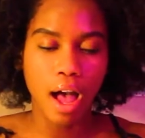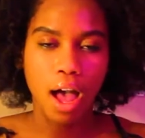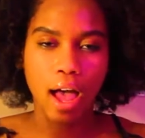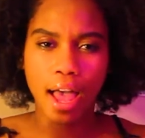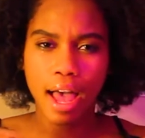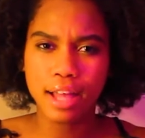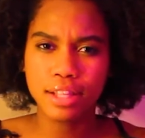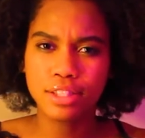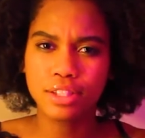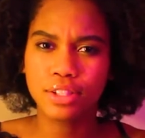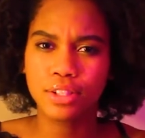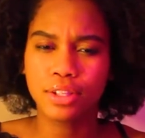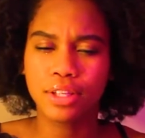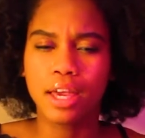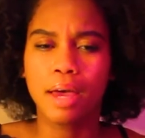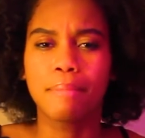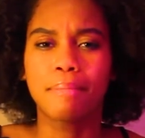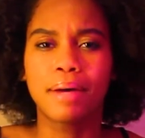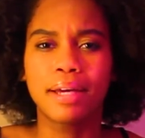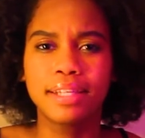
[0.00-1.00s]
I had to look
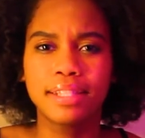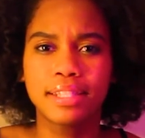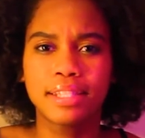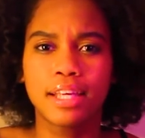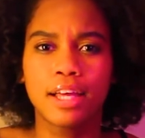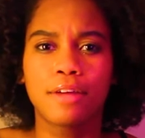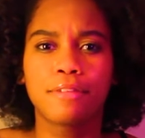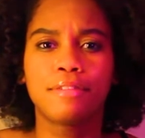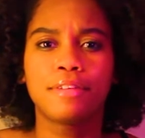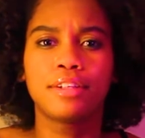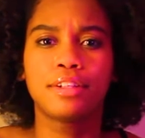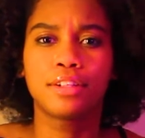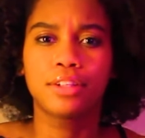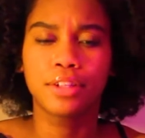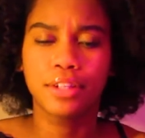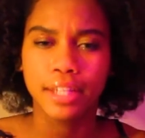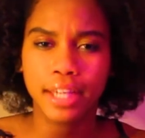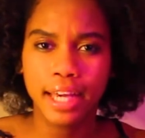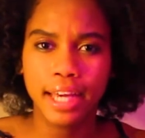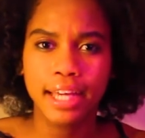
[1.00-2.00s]
at myself and
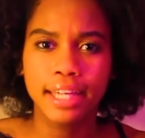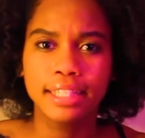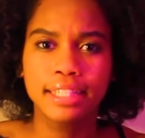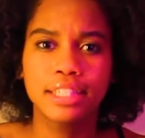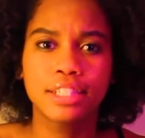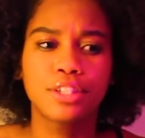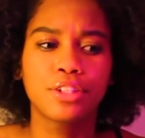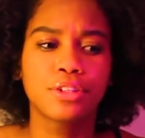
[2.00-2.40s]
look at